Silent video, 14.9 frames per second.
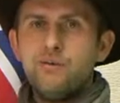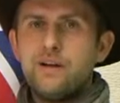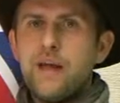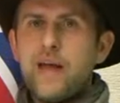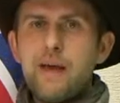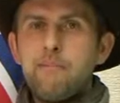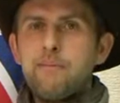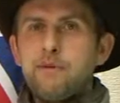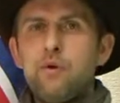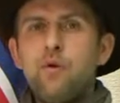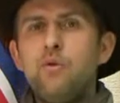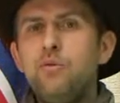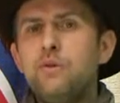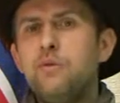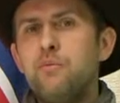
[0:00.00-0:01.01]
happen
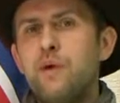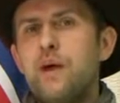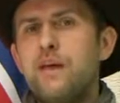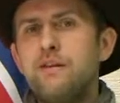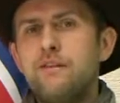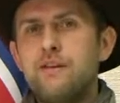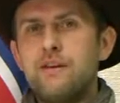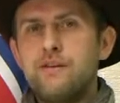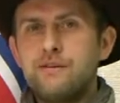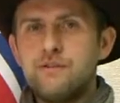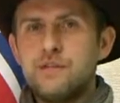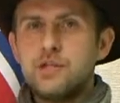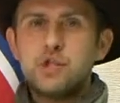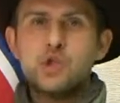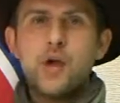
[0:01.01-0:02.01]
only when they're
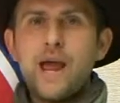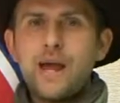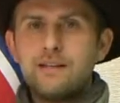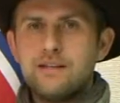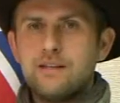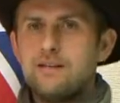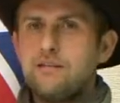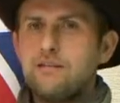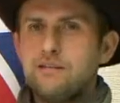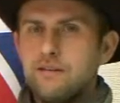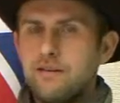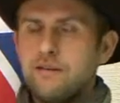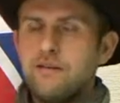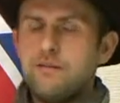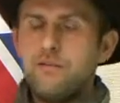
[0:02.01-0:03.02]
distracted,
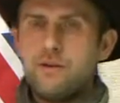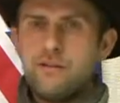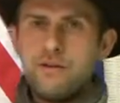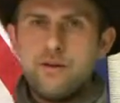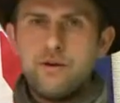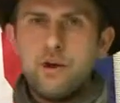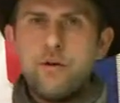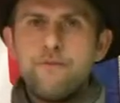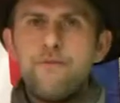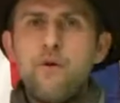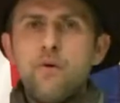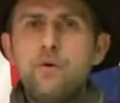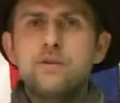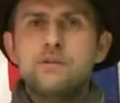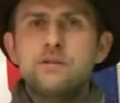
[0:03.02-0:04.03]
when they're not
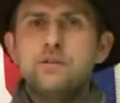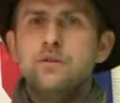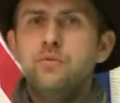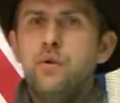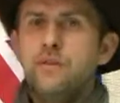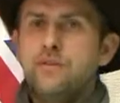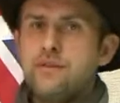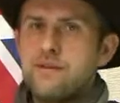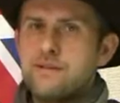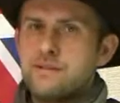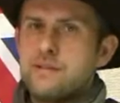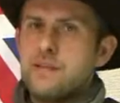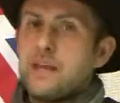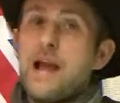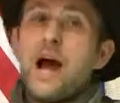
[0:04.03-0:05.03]
focused on what they're
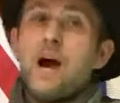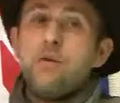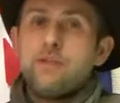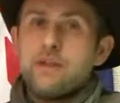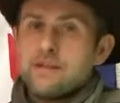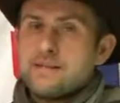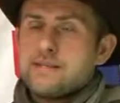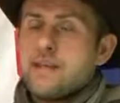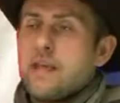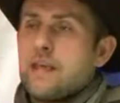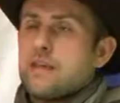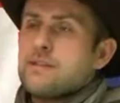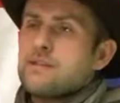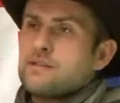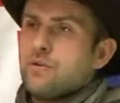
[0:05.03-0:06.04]
saying, how they're
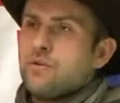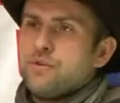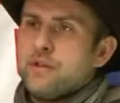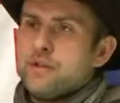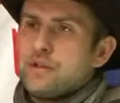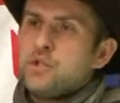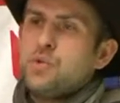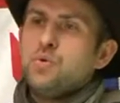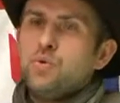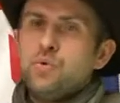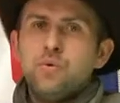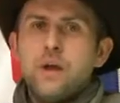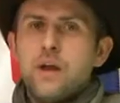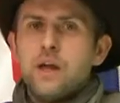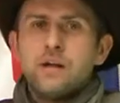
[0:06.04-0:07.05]
saying it, so they're
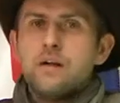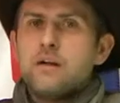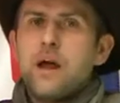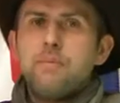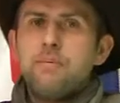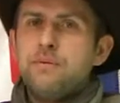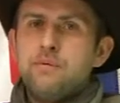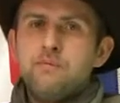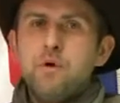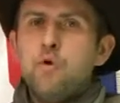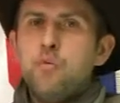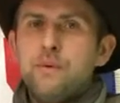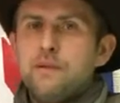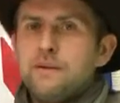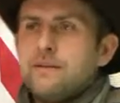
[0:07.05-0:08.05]
too caught up in the
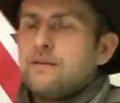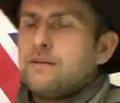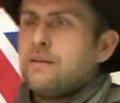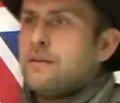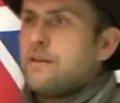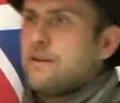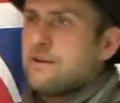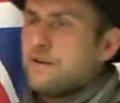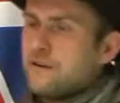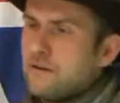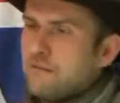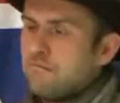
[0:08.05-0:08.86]
moment and they're